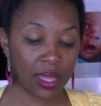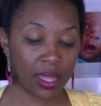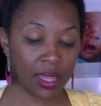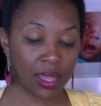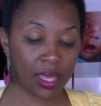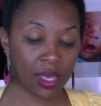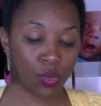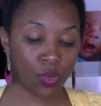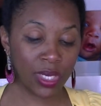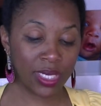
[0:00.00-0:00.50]

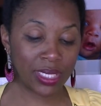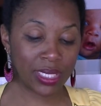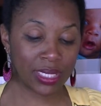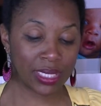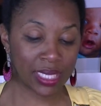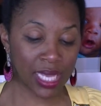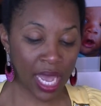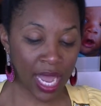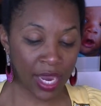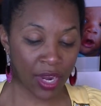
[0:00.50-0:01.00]
Then when
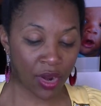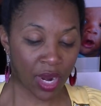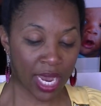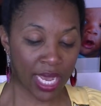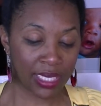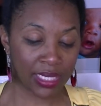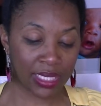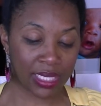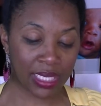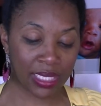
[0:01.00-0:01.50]
desire
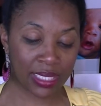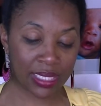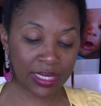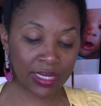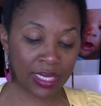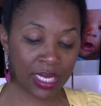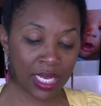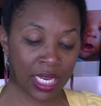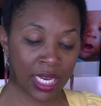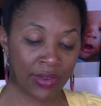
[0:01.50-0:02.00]
has
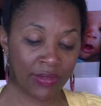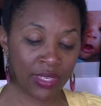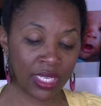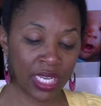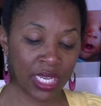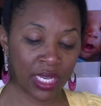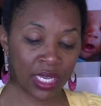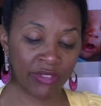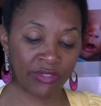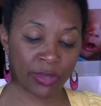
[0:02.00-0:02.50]
conceived,
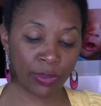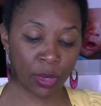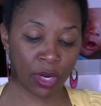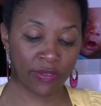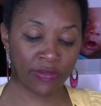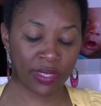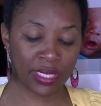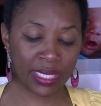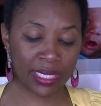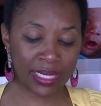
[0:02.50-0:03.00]
it gives
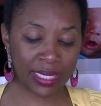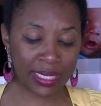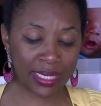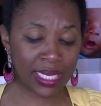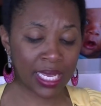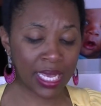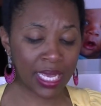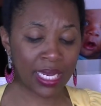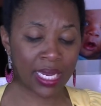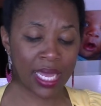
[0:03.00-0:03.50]
birth to
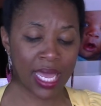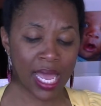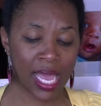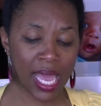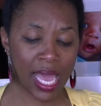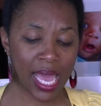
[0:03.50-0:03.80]
sin.